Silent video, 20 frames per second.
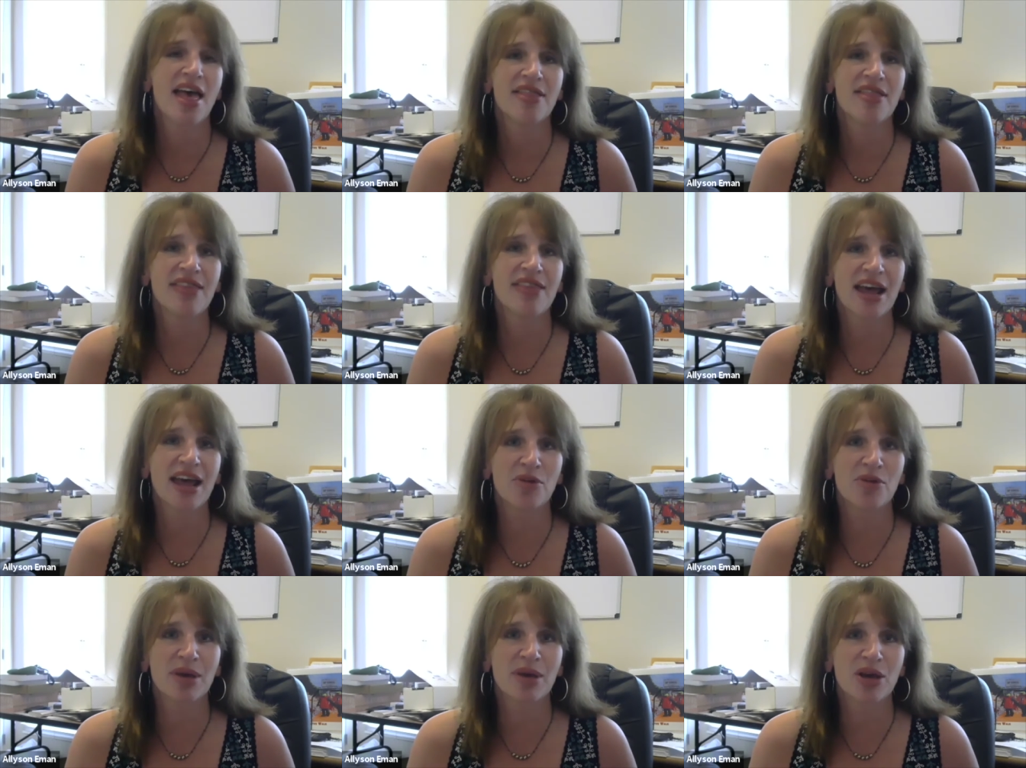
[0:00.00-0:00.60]

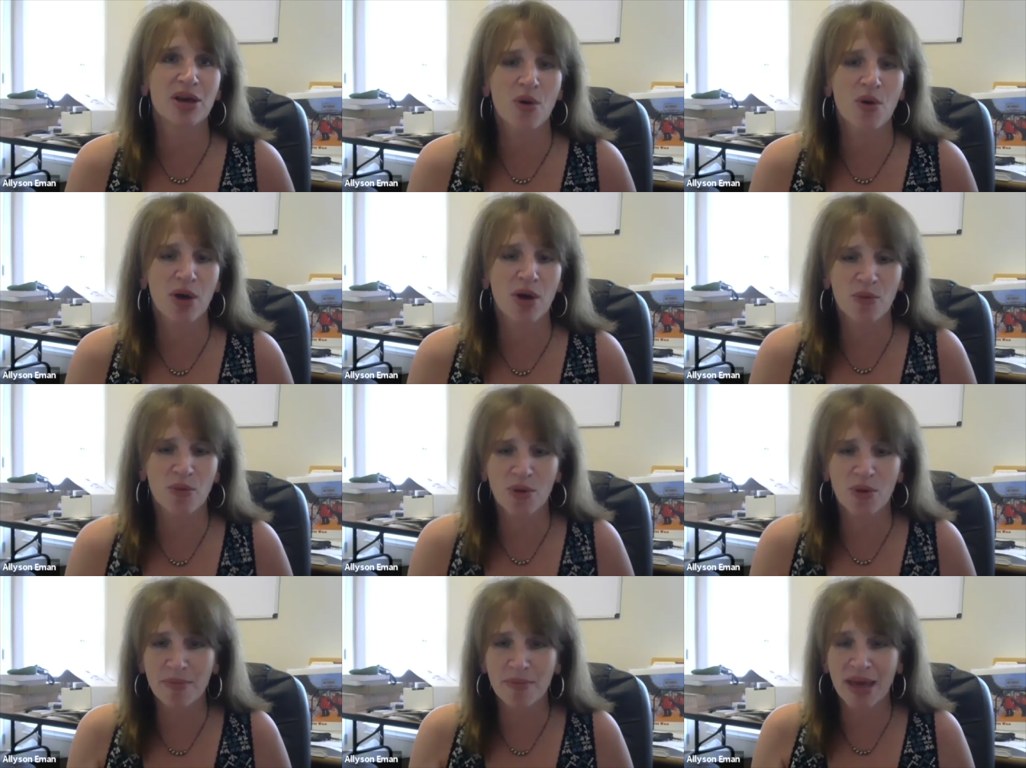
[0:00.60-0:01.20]
that'll be
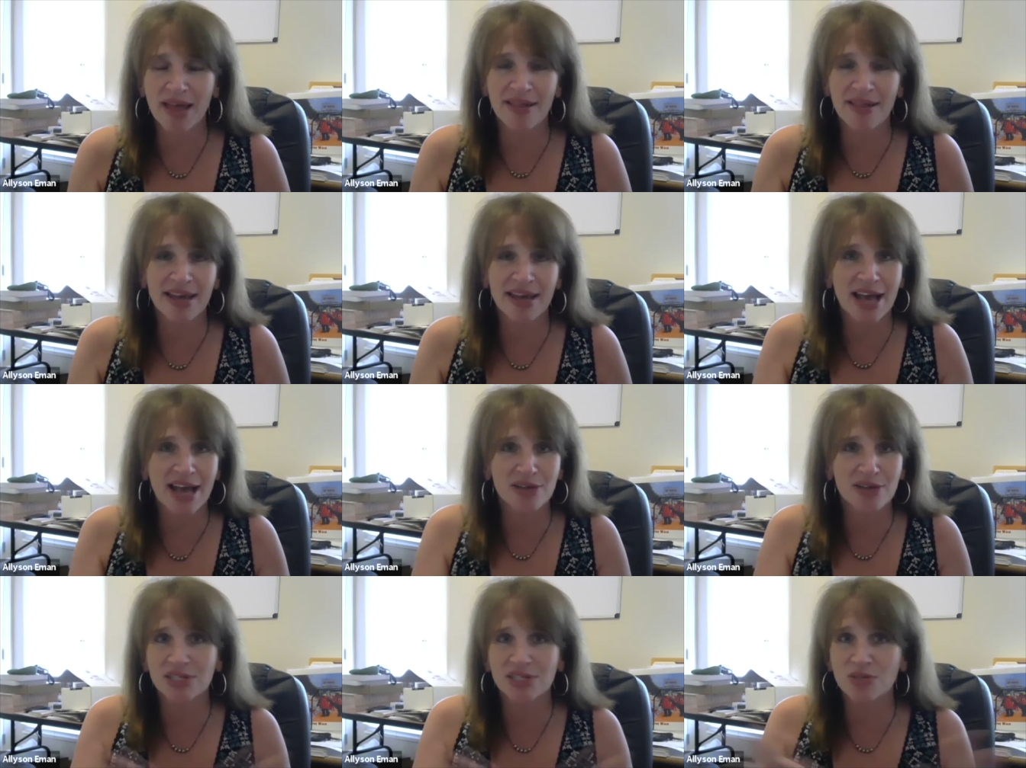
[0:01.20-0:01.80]
going. We're mailing
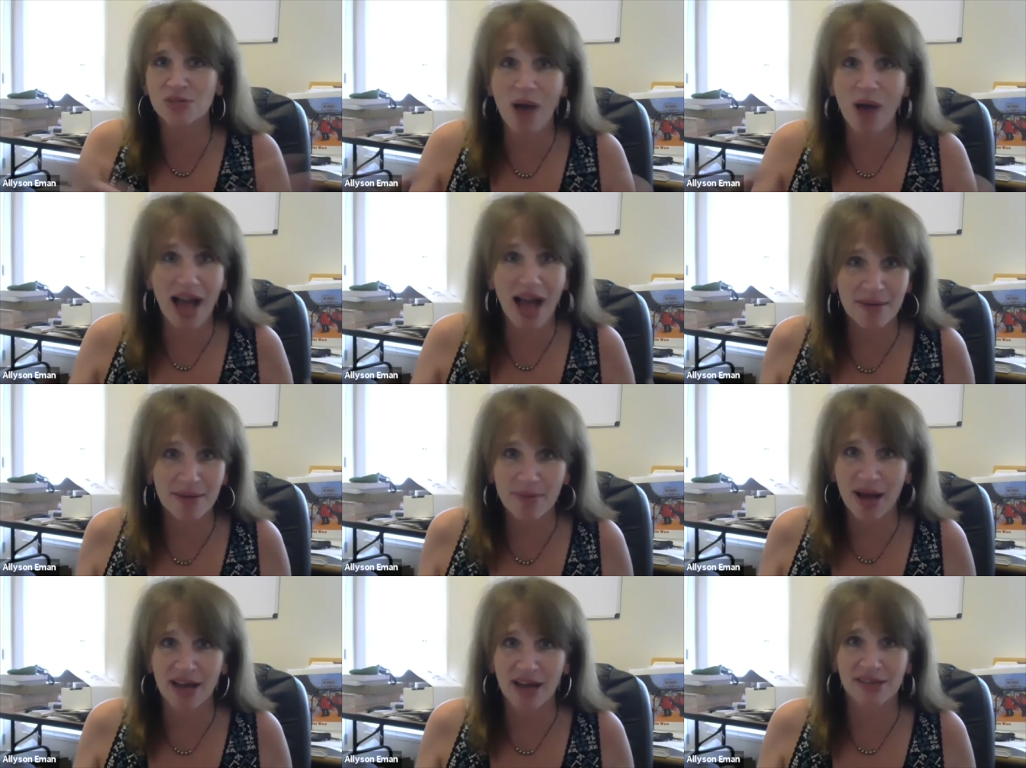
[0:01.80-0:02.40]
out
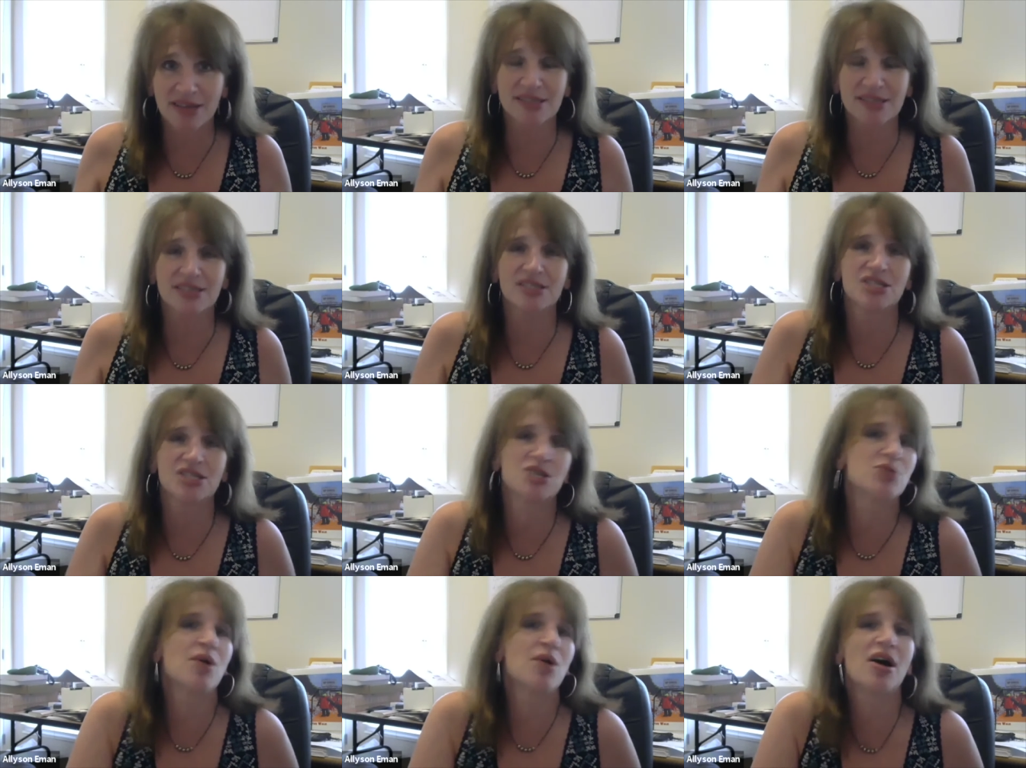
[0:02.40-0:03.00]
swag boxes
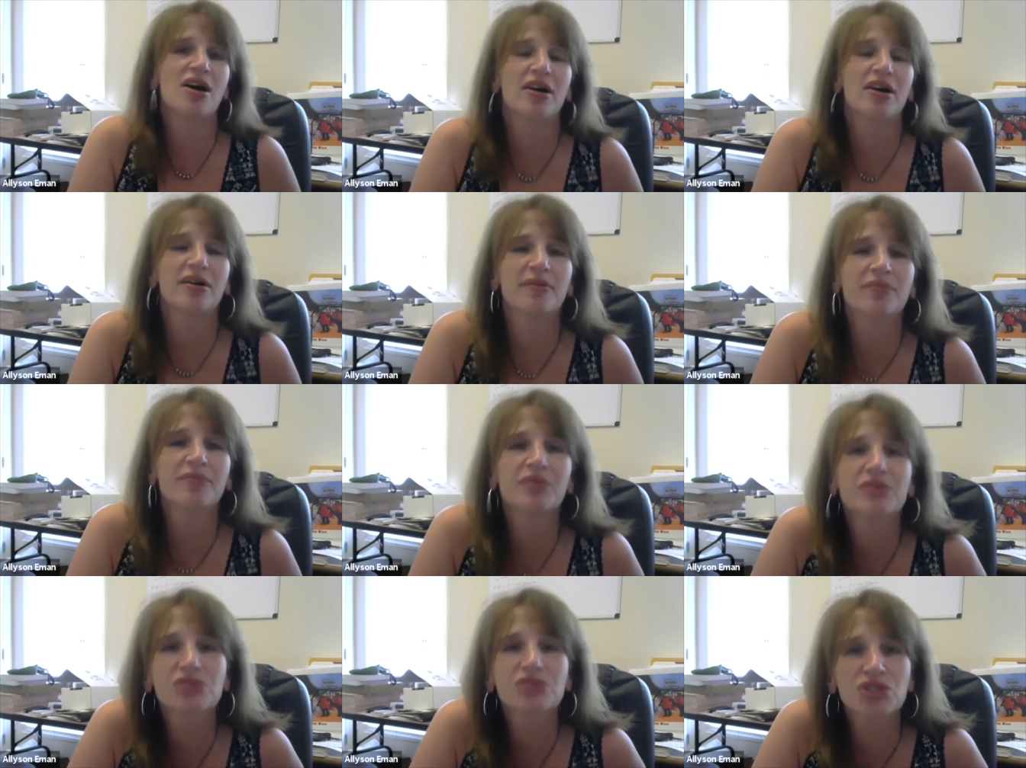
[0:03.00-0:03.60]
to
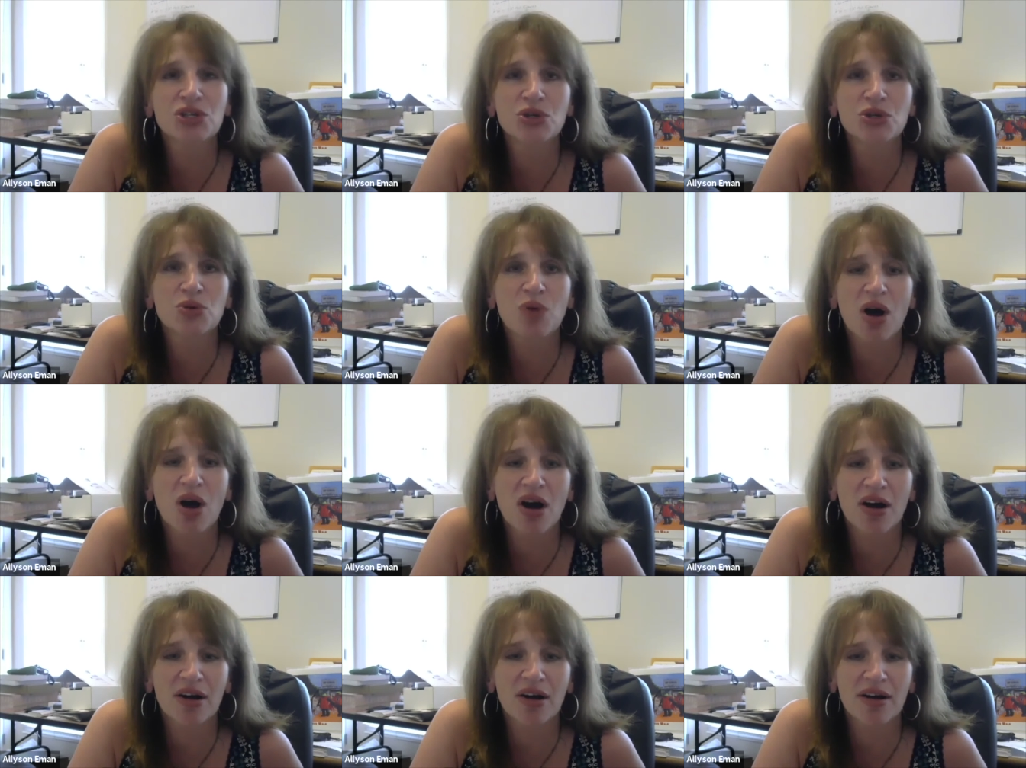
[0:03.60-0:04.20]
our
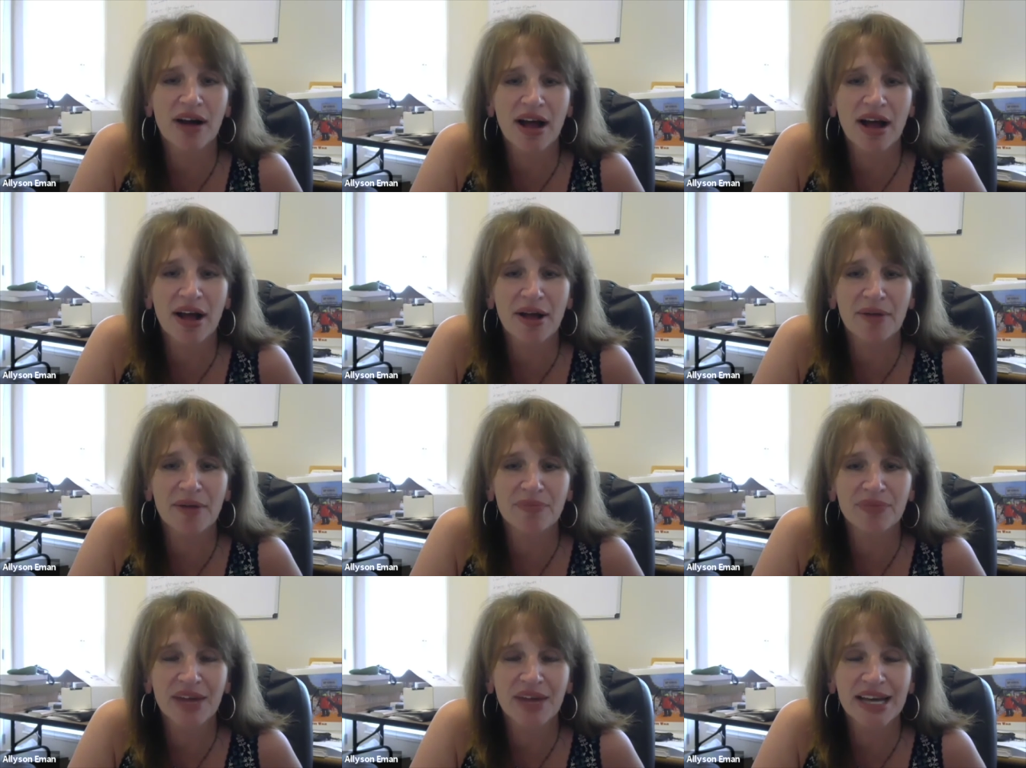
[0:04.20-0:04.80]

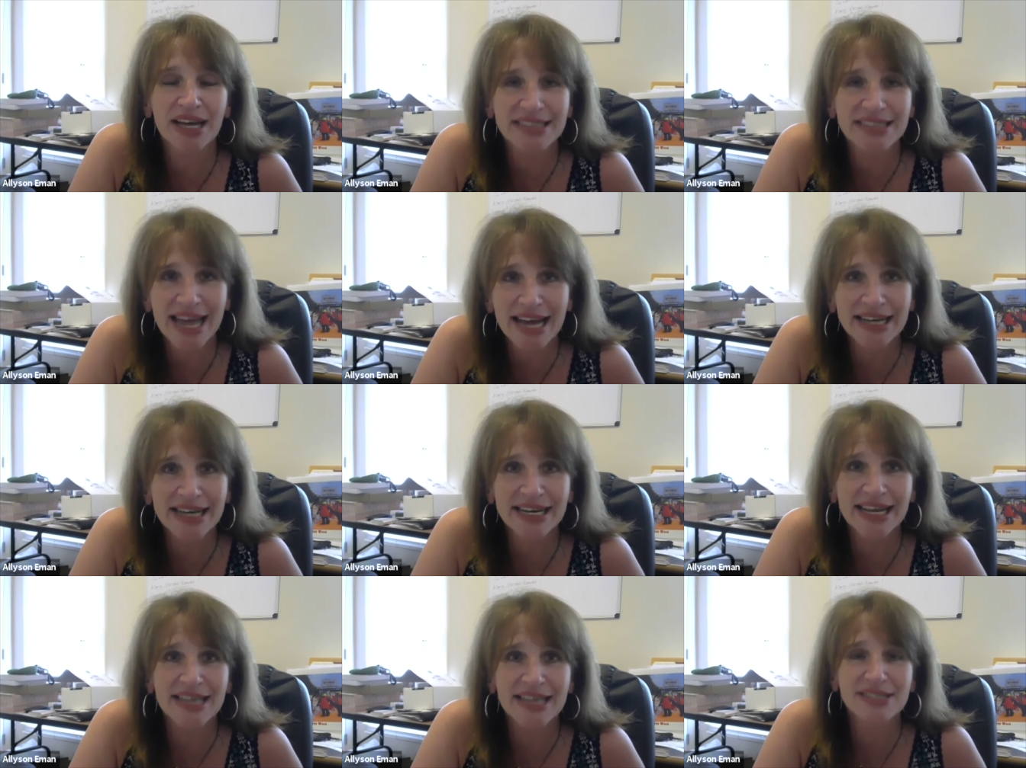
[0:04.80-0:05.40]

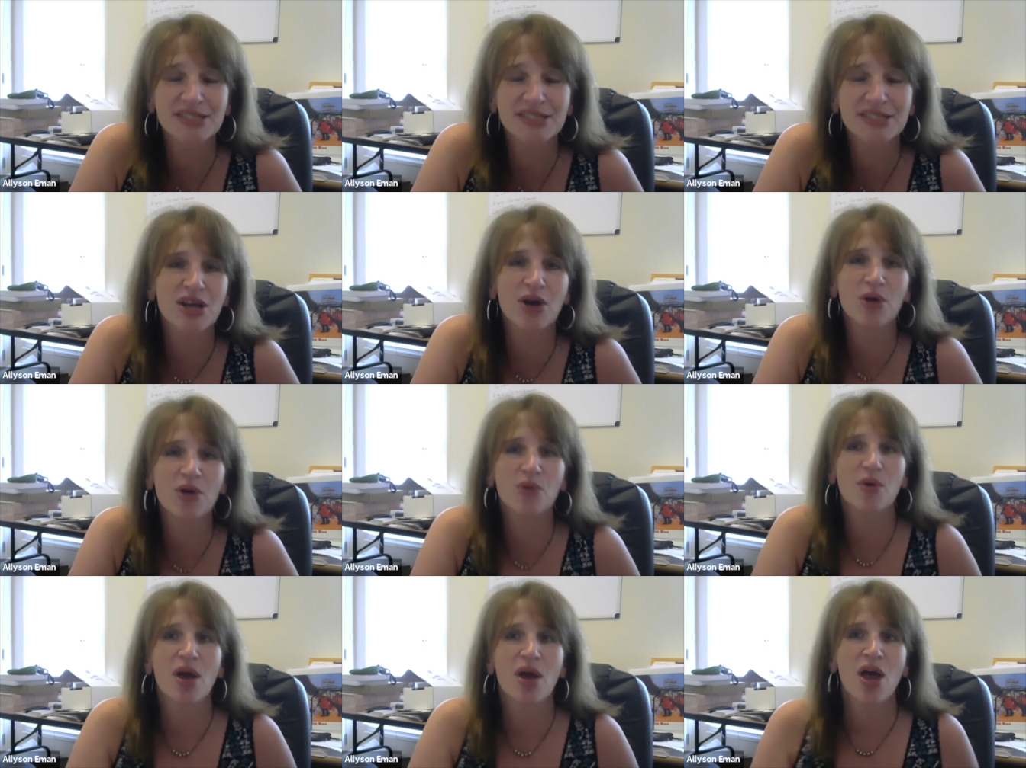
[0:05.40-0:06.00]
attendees.
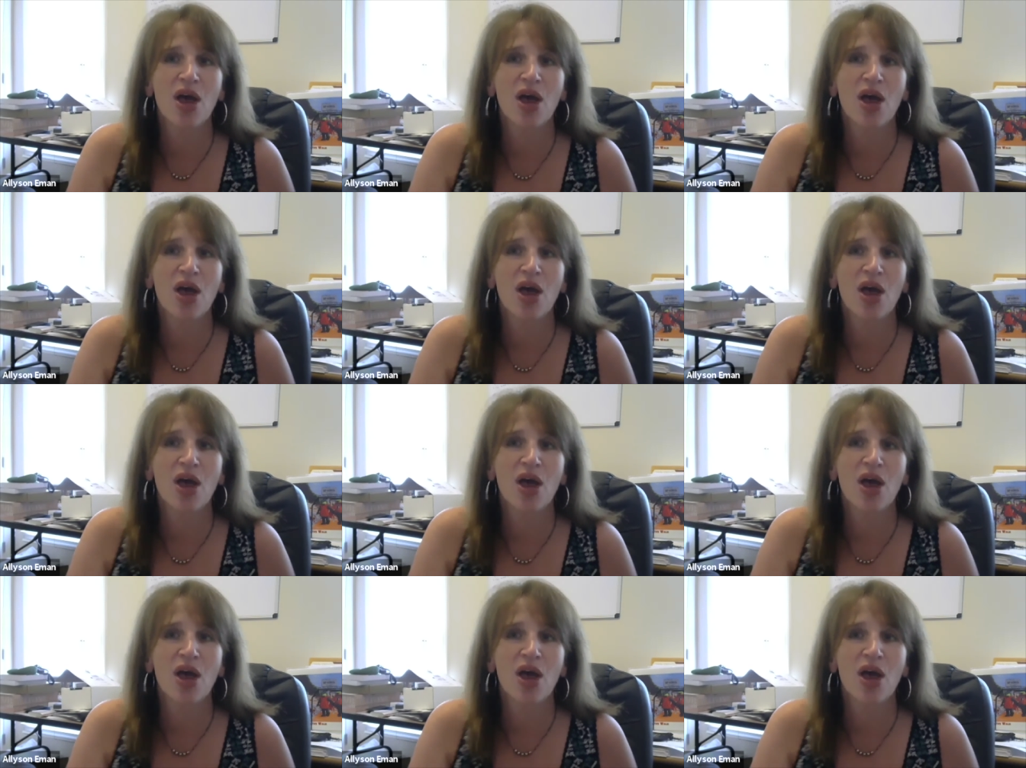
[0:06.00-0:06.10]
So